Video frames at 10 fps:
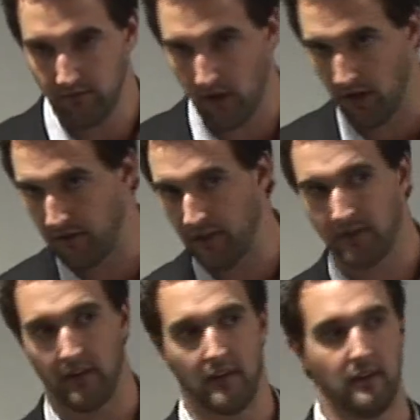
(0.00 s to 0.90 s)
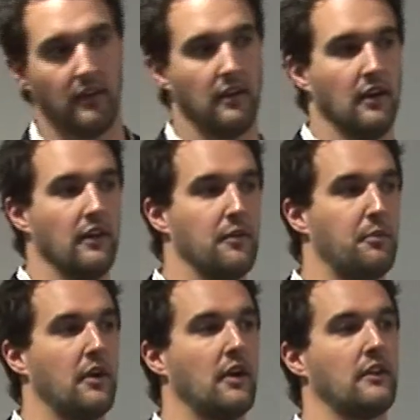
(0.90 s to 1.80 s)
Obviously, the
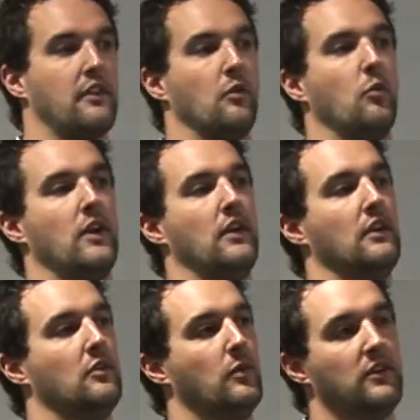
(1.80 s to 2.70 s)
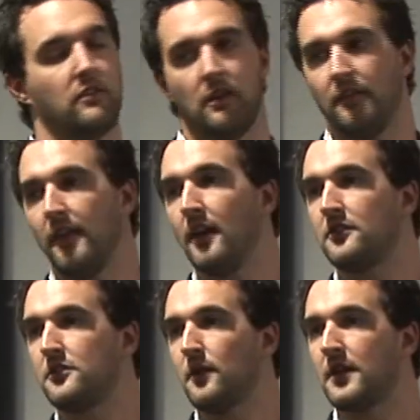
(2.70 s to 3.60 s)
product that we serve in the
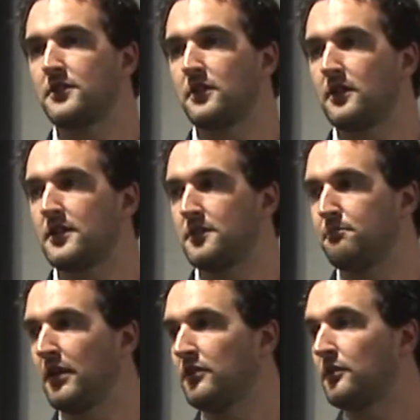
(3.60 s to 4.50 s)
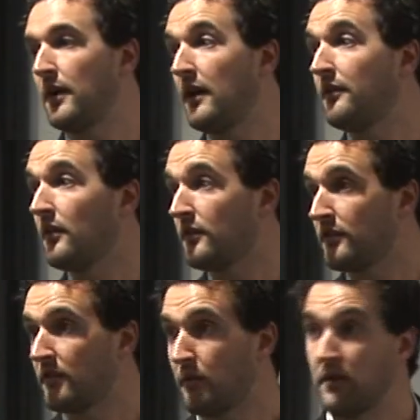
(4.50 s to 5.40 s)
H2S search is built around
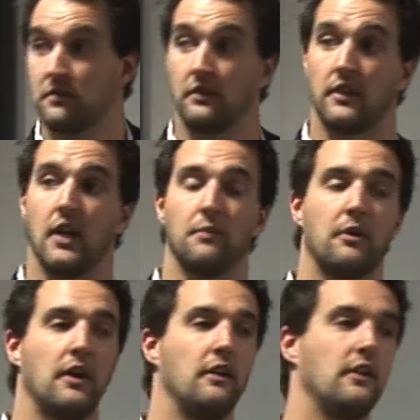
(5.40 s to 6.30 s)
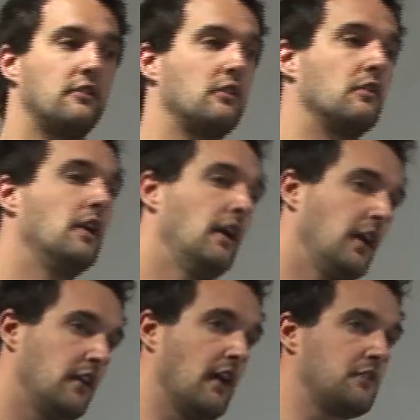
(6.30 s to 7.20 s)
those original CAPP guidelines. So
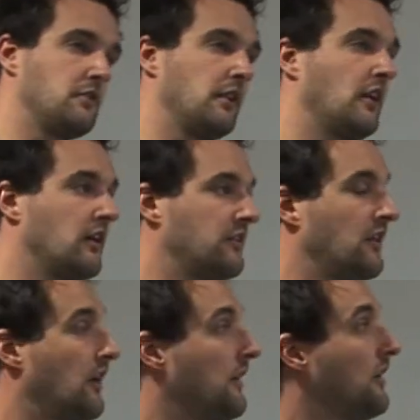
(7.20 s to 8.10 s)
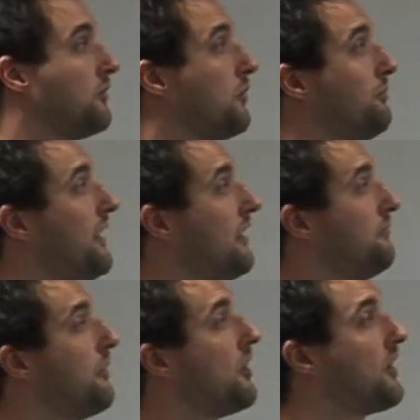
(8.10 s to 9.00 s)
naturally, our ears would
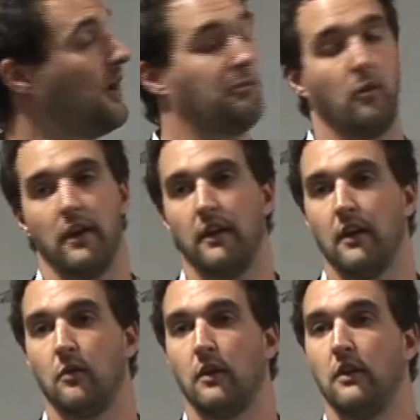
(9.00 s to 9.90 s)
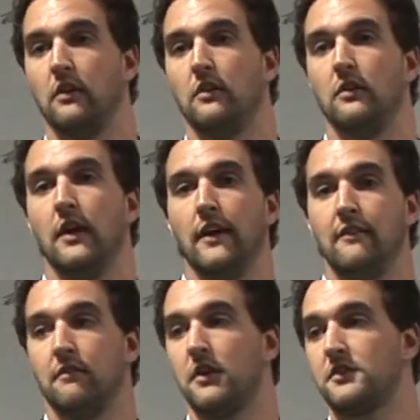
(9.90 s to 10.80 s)
perk up when a new
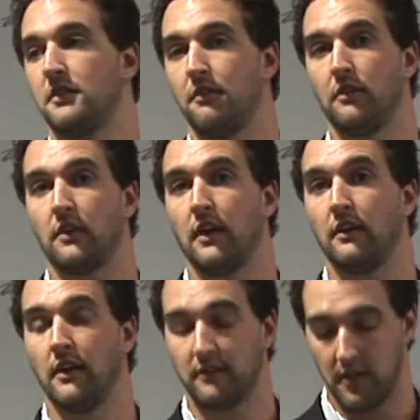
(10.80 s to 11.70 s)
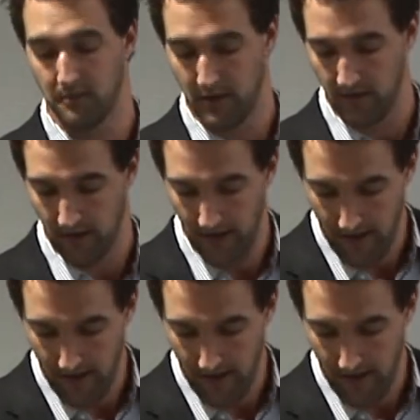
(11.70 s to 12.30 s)
version of those guidelines come out.